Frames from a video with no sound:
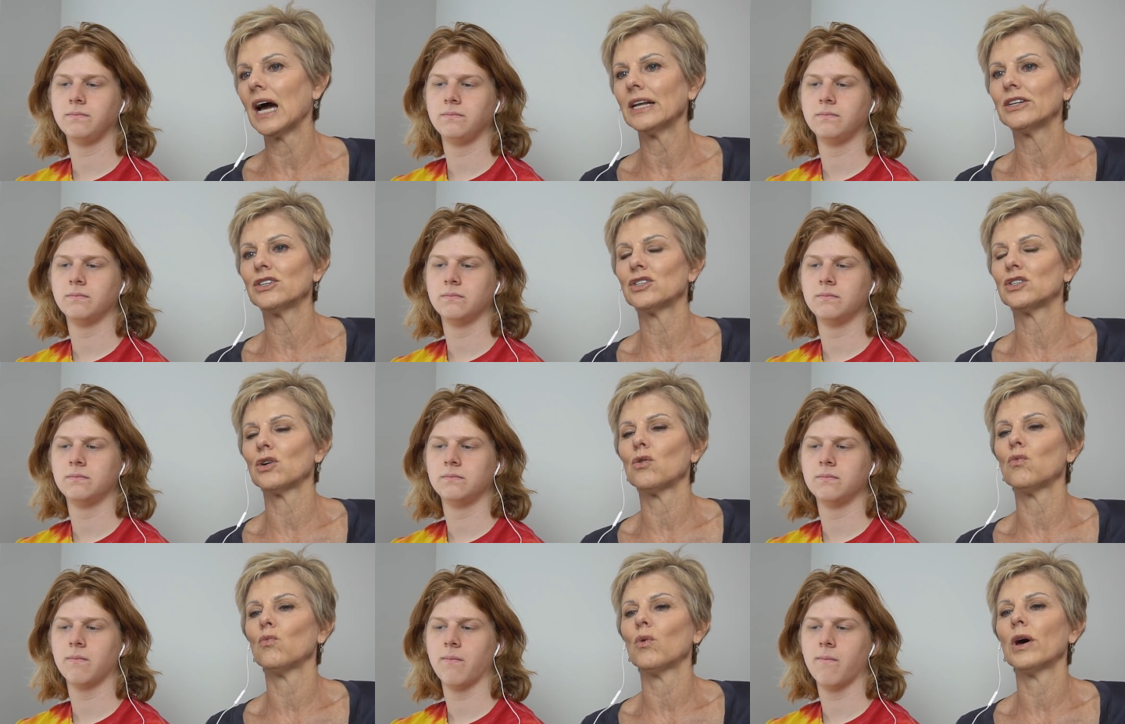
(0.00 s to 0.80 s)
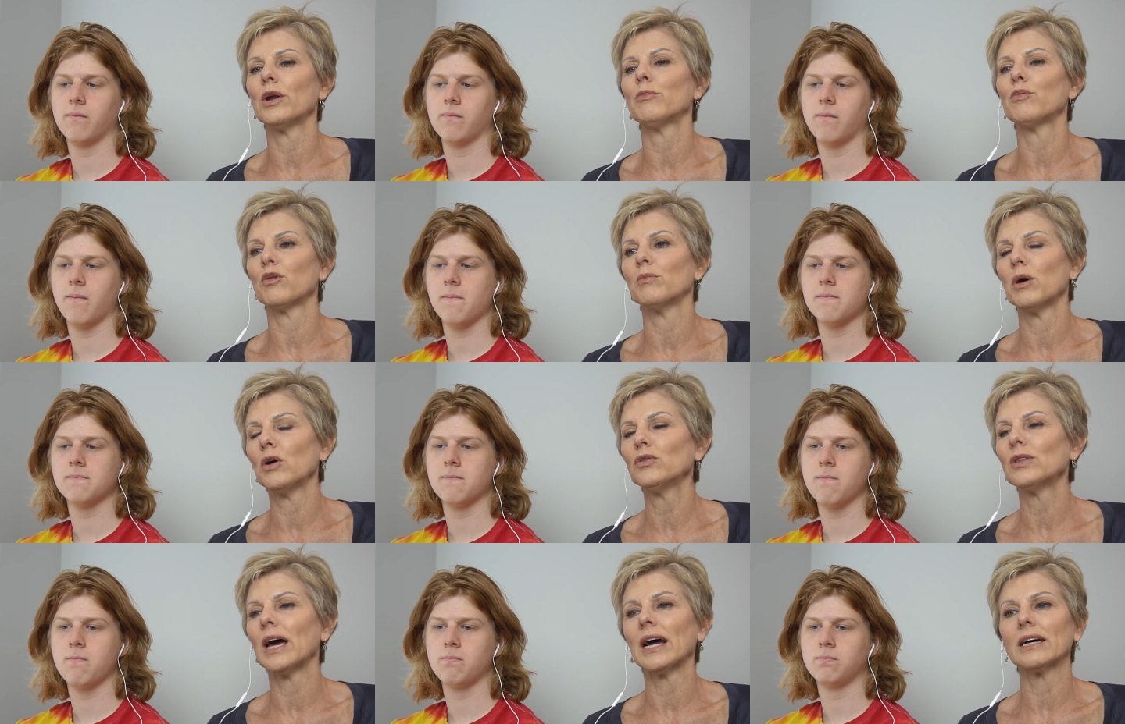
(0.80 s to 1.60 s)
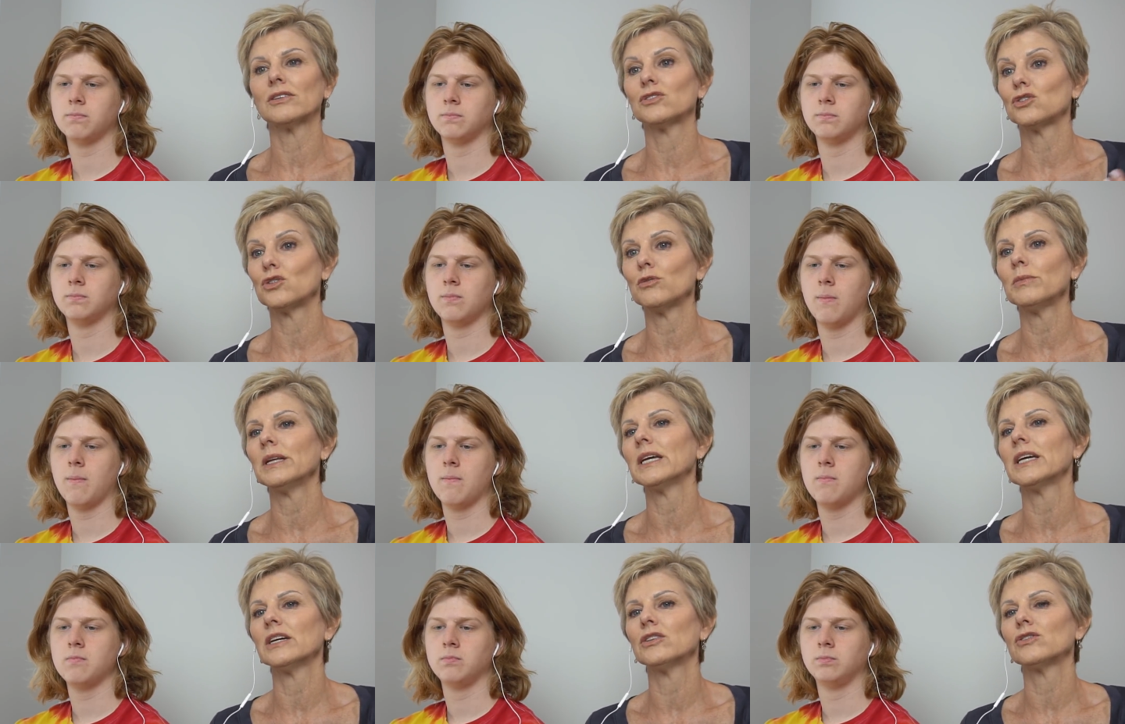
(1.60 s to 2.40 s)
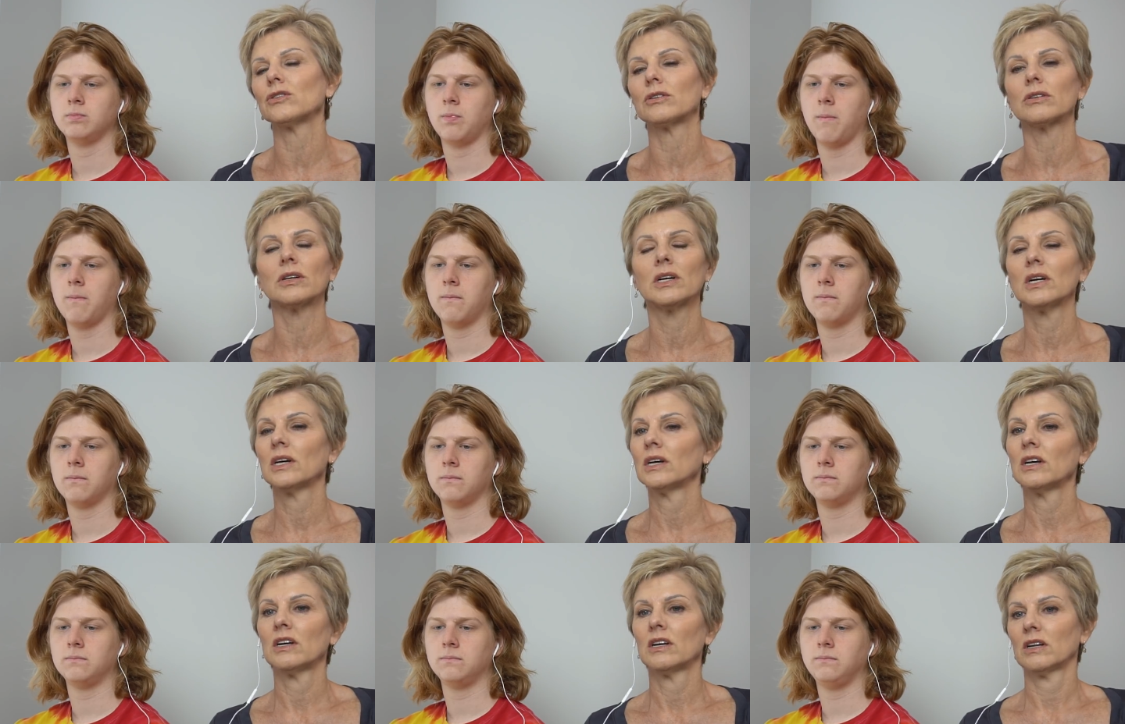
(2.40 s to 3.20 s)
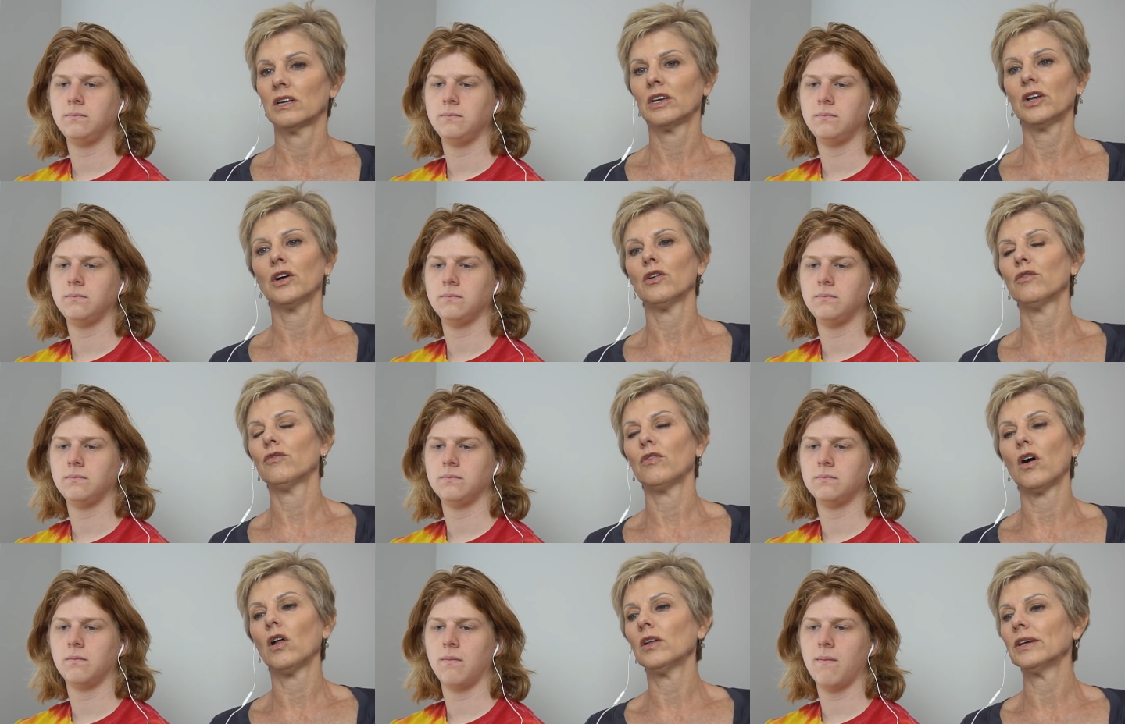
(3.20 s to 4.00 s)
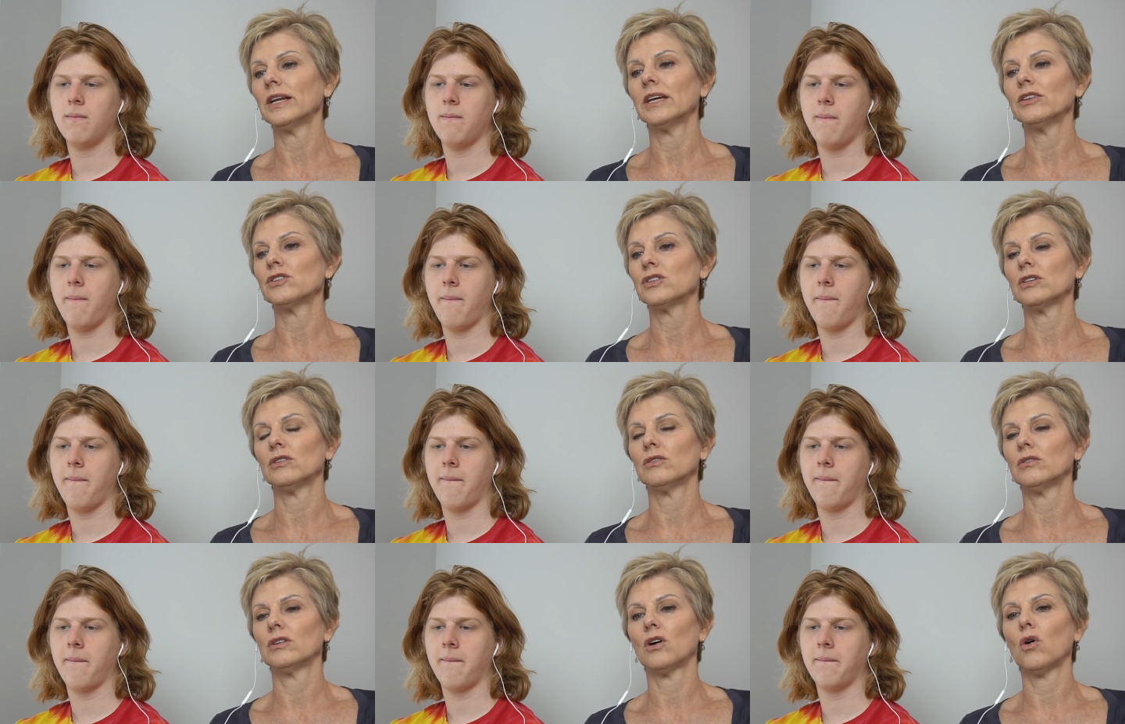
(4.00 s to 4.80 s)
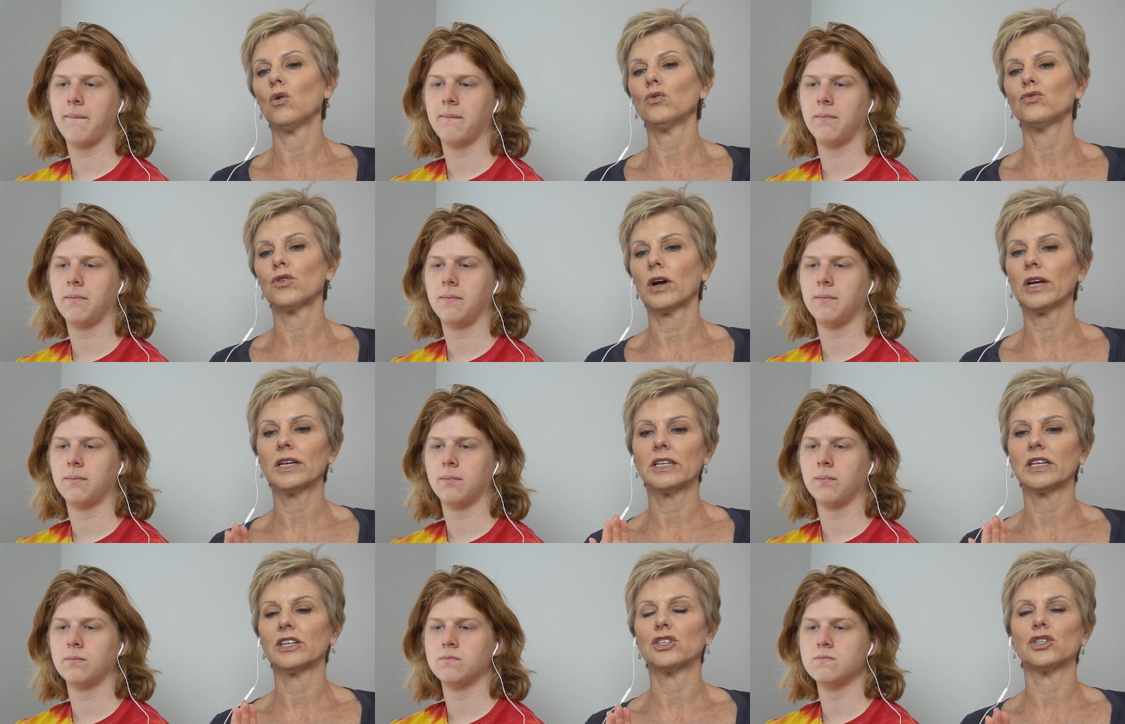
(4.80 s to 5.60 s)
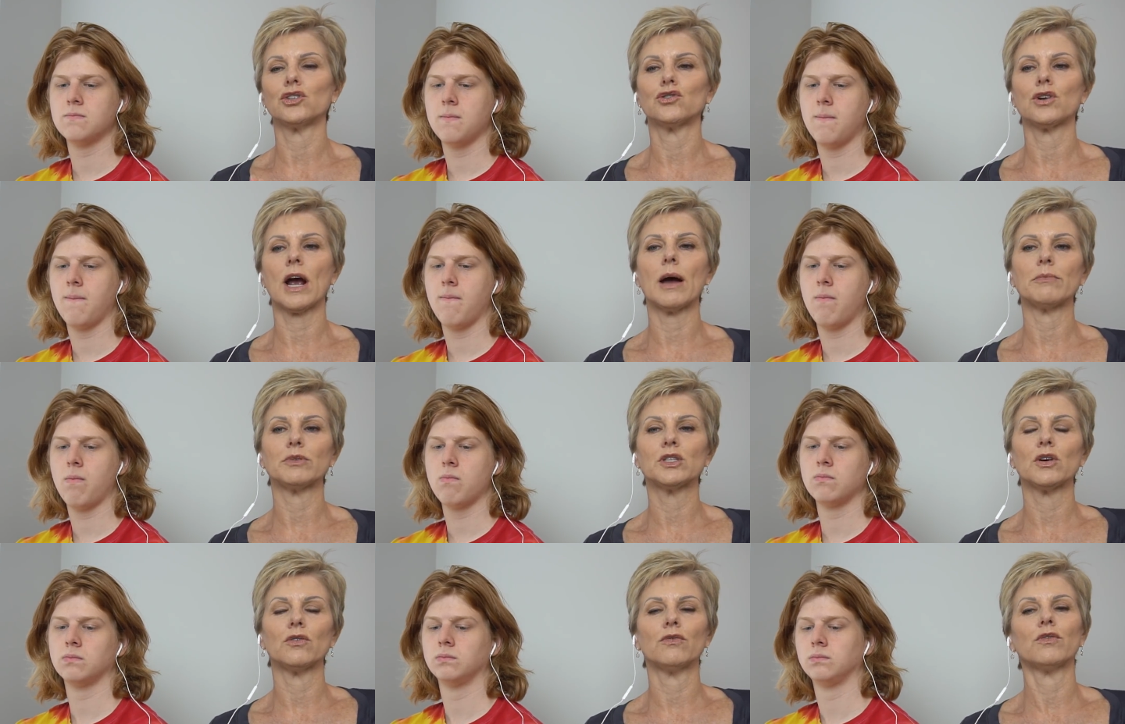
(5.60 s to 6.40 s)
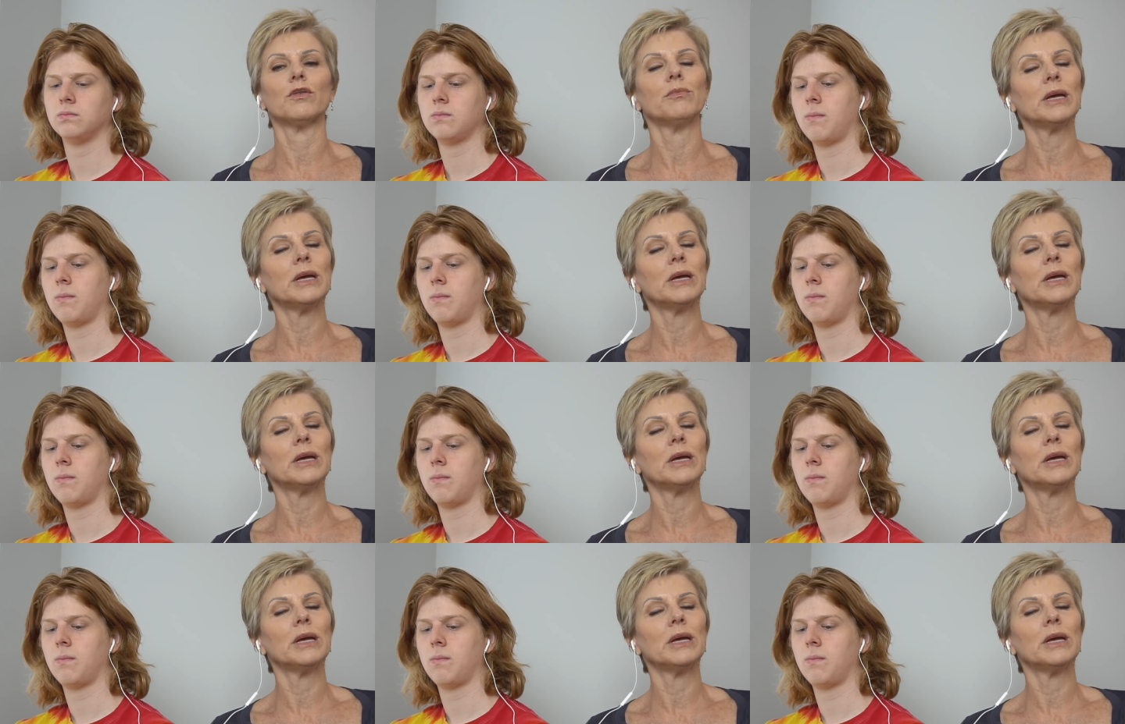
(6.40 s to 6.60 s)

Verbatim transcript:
Speaker 1: I just don't want to promote that because too many kids are, you know, falling into the whole drug addiction trap. So for